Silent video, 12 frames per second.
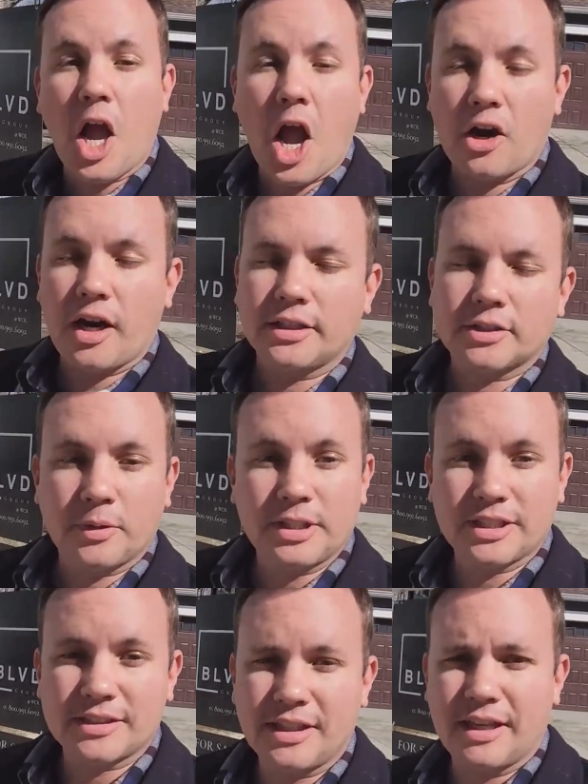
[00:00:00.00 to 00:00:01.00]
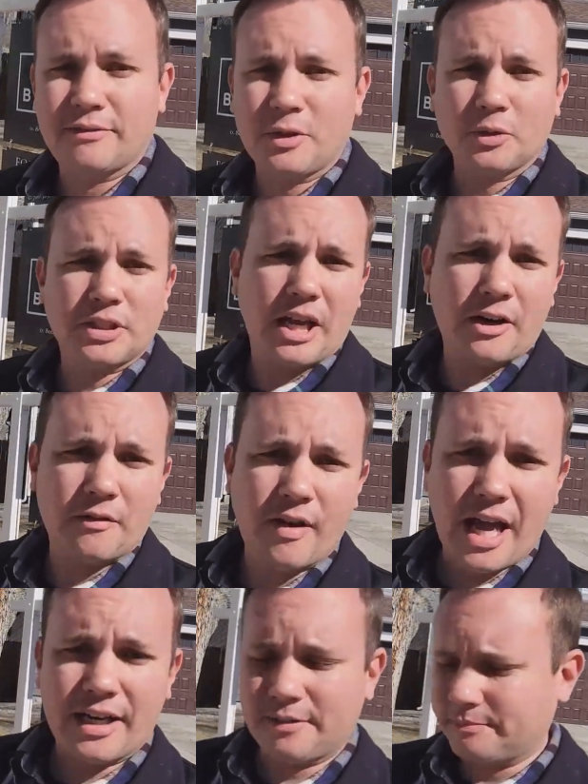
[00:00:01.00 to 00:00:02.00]
Alright, so we just left Old Town
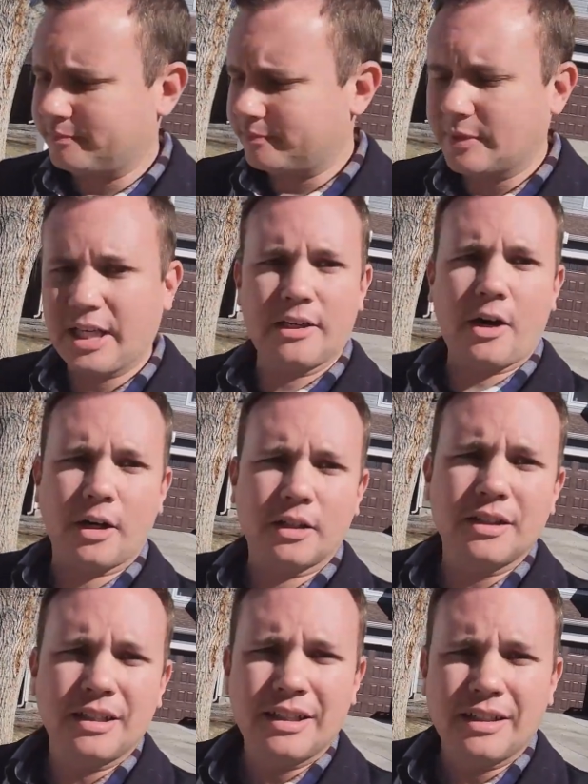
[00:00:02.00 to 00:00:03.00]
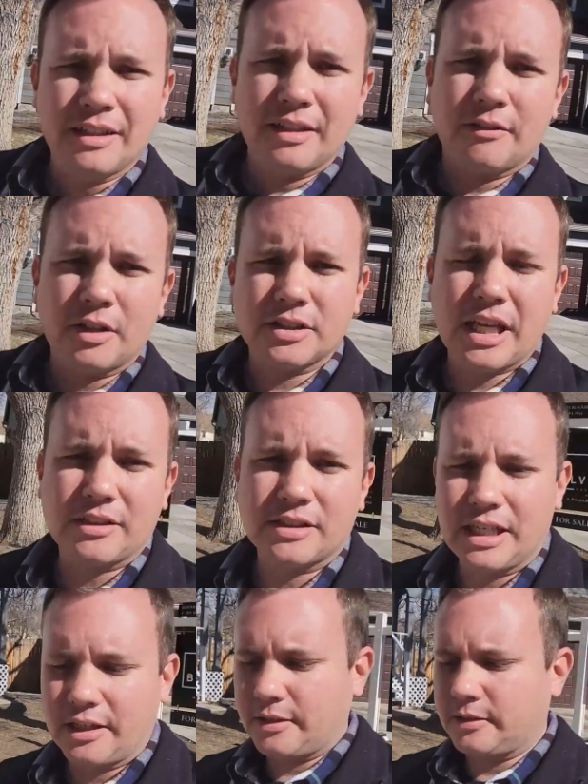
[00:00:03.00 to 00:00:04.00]
Arvada, hitting our first house
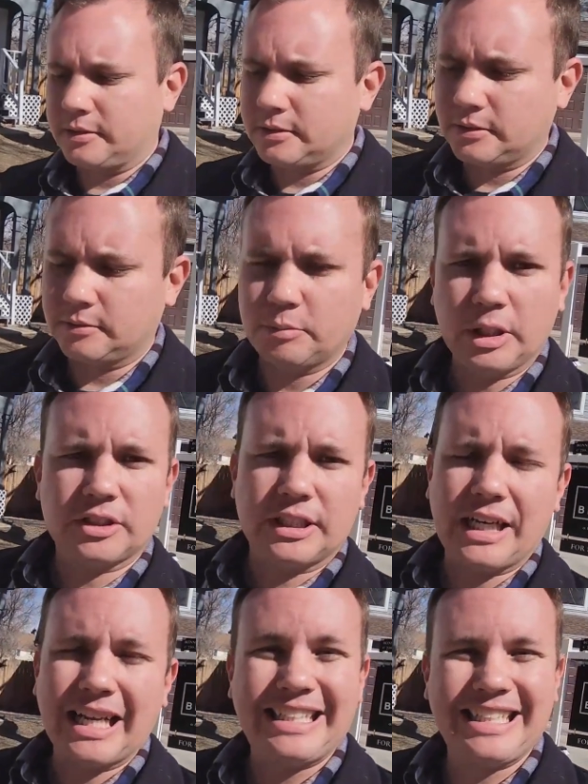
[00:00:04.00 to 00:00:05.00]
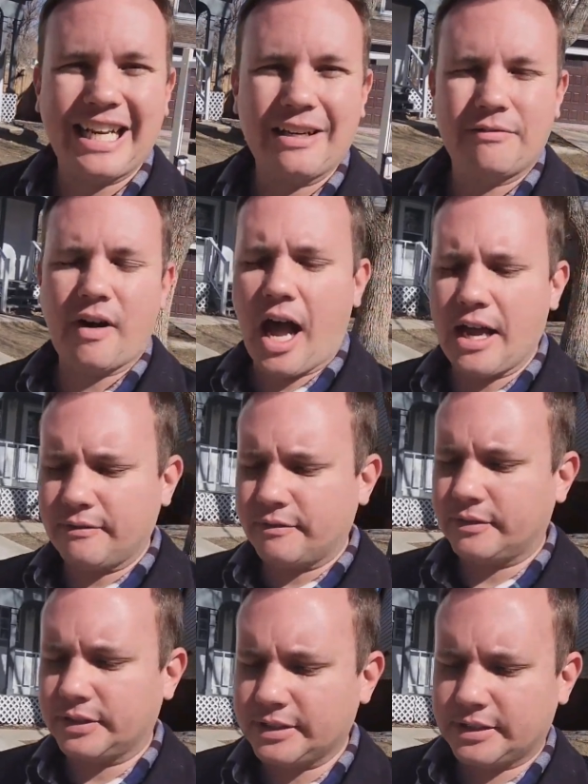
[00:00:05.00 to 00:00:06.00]
here, built in
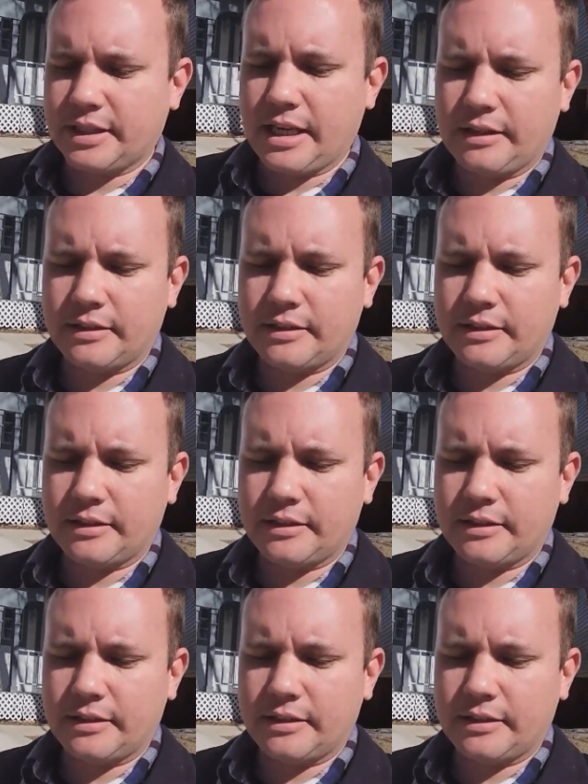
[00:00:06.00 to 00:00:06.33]
1985, listed at